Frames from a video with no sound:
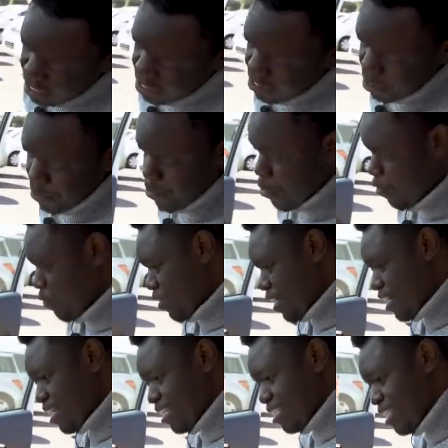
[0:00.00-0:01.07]
Is it
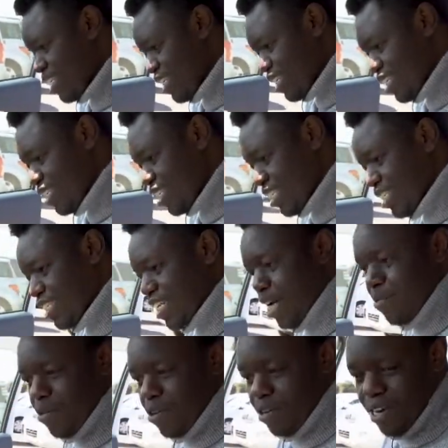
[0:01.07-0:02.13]
moving? Is it
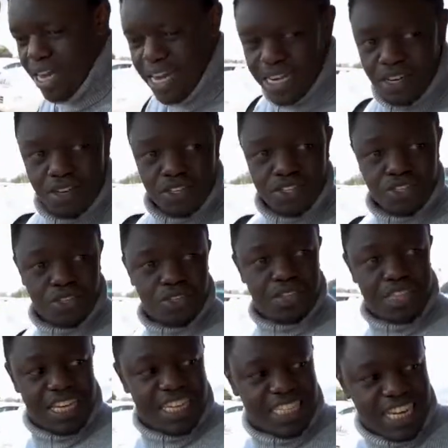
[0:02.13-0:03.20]
stable? And also
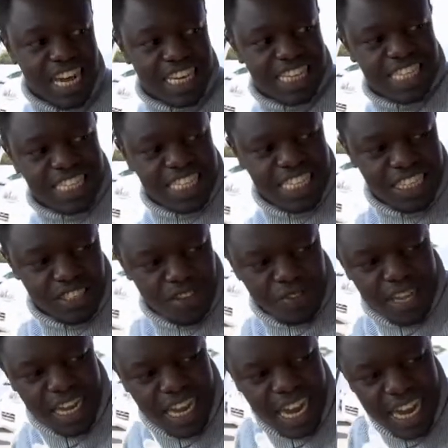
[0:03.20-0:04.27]
things like the seats of
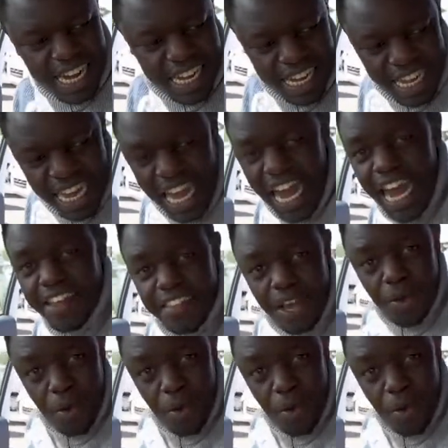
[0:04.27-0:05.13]
the car. Are they